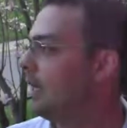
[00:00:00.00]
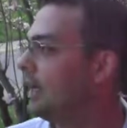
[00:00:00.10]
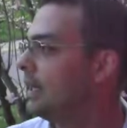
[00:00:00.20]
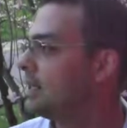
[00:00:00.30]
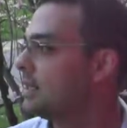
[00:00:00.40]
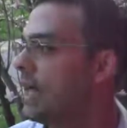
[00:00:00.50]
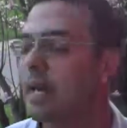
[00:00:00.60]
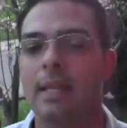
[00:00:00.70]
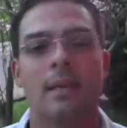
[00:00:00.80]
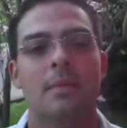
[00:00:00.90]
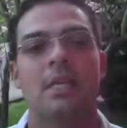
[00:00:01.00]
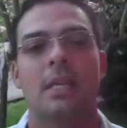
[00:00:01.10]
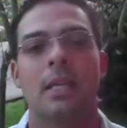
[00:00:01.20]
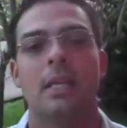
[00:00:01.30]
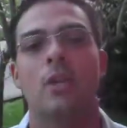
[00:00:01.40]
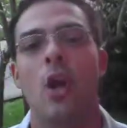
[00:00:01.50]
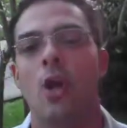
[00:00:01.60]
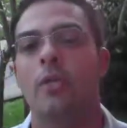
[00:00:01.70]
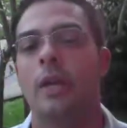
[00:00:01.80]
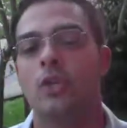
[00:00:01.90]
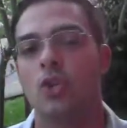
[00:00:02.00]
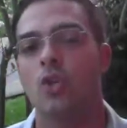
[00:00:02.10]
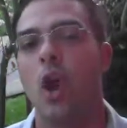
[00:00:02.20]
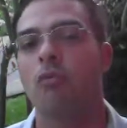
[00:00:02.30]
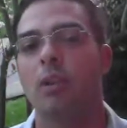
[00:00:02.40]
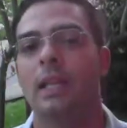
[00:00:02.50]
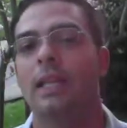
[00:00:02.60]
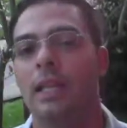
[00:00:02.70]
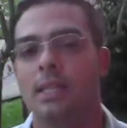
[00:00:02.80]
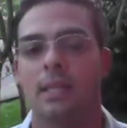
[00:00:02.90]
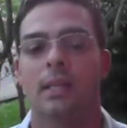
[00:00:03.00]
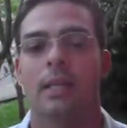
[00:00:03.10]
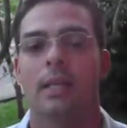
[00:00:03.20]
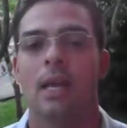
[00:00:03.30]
then it's letting them see and know that you're not really listening.